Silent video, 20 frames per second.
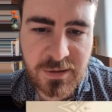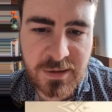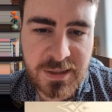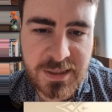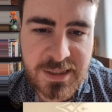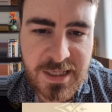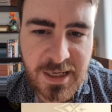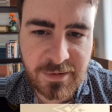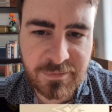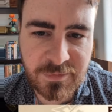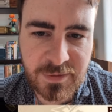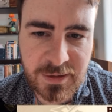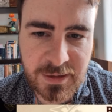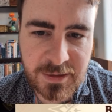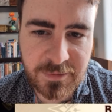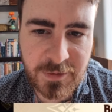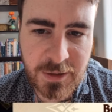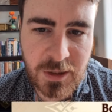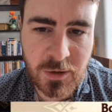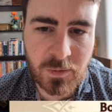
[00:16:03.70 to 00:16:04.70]

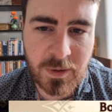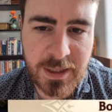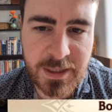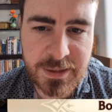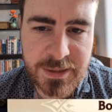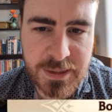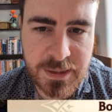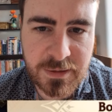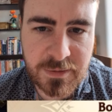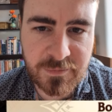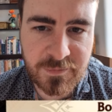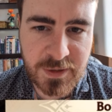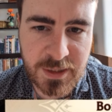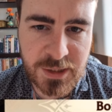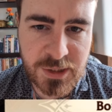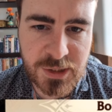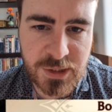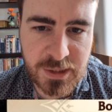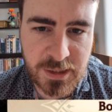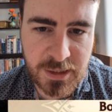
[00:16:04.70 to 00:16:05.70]
definitely required for
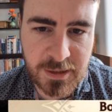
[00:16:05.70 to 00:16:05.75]
this